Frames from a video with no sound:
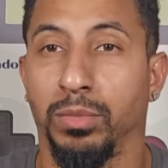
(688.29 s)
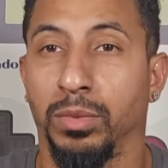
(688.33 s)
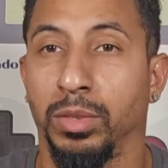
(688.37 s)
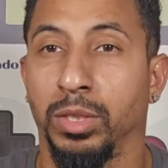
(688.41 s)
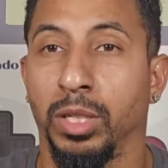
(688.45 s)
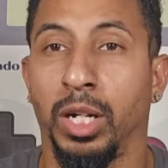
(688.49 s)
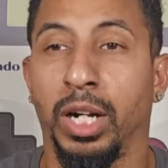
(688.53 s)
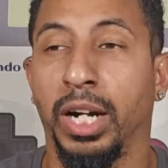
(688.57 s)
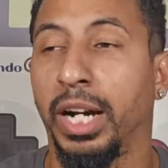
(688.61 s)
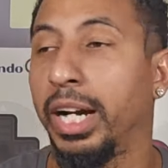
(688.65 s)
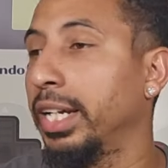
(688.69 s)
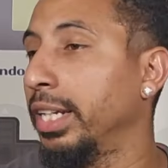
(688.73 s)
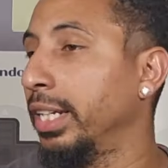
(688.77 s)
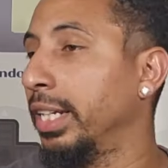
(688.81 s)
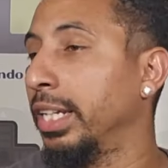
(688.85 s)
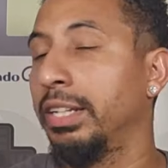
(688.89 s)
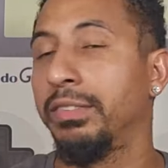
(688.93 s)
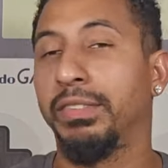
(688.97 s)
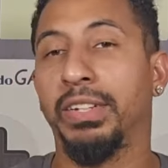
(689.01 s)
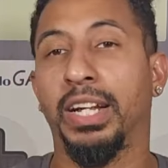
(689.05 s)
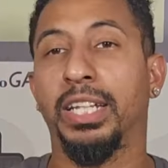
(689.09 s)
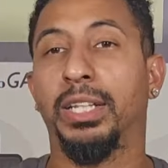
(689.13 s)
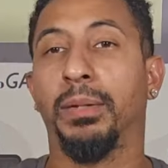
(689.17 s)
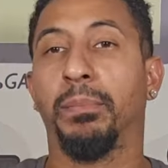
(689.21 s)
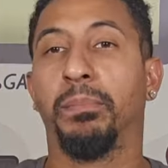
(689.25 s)
All right. It
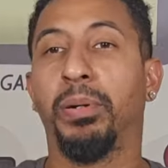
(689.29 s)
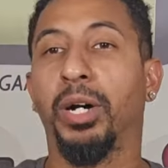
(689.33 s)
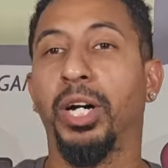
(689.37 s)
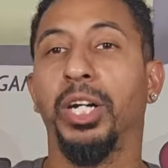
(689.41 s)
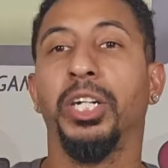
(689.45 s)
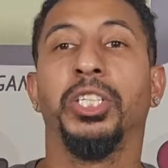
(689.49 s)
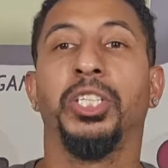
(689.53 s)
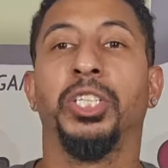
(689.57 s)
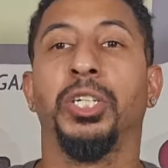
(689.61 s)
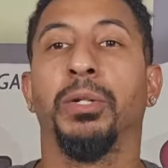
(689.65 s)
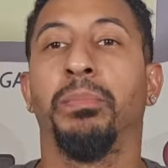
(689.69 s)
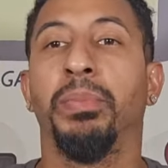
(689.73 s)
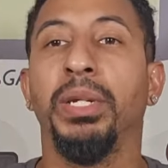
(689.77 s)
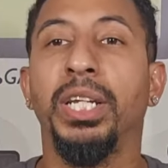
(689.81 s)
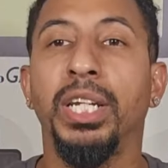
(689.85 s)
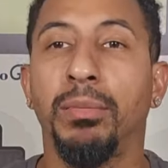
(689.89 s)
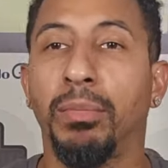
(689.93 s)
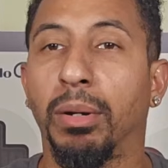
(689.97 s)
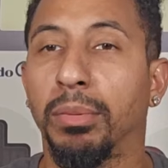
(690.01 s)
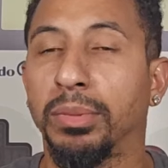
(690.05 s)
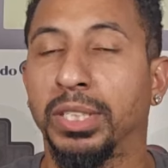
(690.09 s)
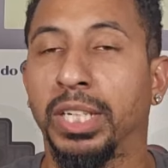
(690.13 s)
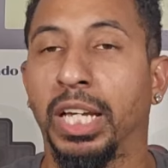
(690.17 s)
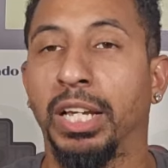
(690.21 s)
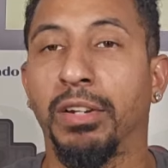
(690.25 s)
even had the Punisher beat 'em
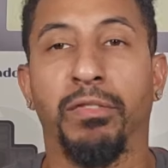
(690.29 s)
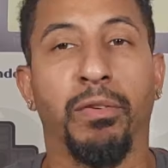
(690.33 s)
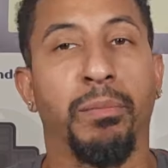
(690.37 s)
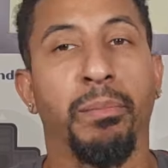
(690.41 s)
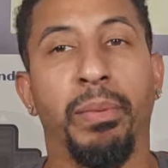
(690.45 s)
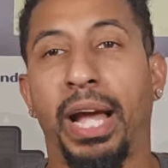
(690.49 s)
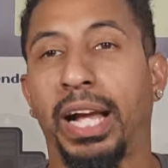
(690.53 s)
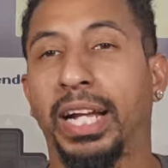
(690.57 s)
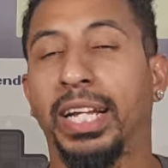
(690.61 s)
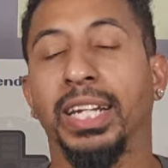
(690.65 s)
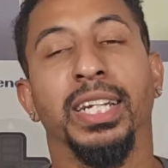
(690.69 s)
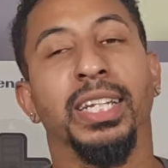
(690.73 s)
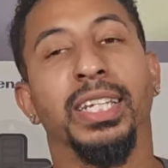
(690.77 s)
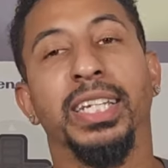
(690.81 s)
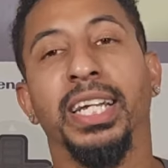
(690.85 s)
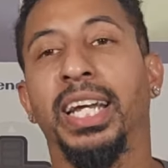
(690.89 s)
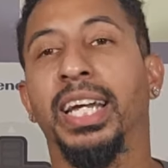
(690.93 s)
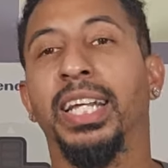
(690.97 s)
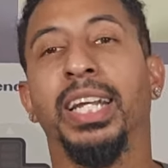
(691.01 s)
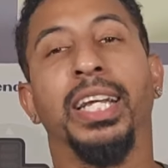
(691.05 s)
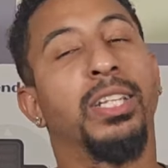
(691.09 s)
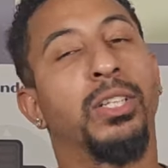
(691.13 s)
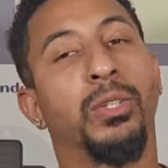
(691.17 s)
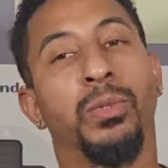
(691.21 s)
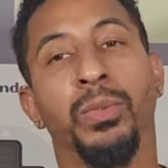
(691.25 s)
ups game from back in the day.
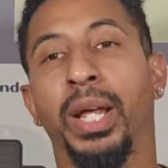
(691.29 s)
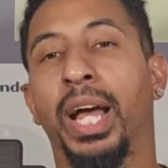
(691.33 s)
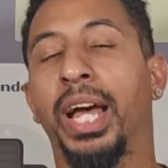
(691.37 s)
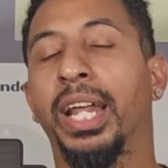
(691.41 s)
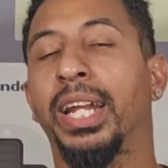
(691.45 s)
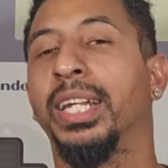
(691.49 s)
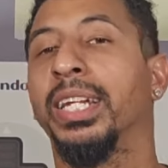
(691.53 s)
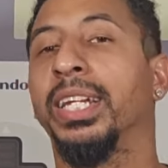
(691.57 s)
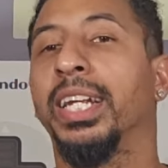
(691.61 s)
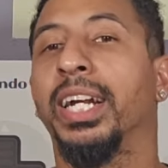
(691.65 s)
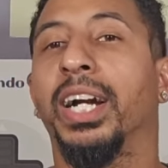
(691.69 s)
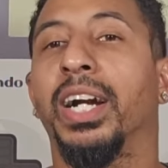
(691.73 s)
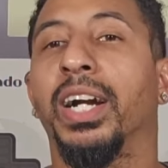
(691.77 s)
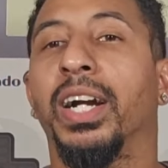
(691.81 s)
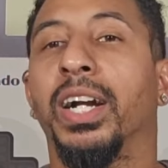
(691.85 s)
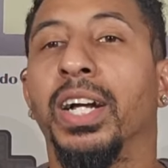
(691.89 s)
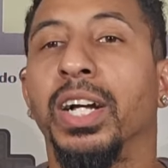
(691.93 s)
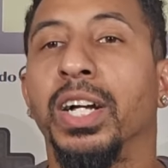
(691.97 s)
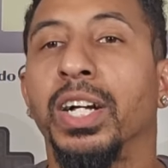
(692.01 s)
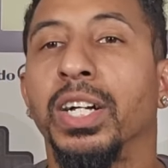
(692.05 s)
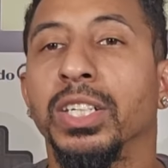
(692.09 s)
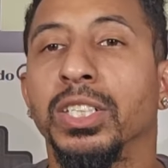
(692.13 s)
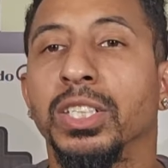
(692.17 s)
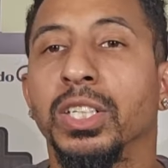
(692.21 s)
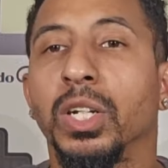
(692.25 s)
They threw that in there.
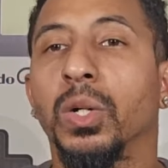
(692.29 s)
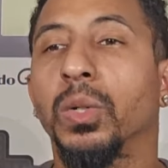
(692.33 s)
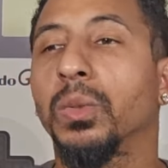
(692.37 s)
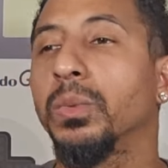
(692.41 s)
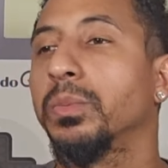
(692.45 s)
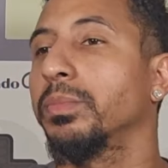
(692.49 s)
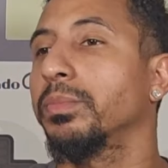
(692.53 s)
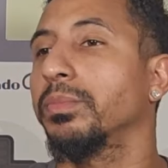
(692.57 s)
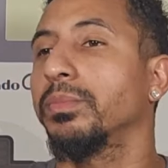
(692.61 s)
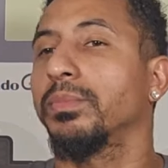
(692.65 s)
So,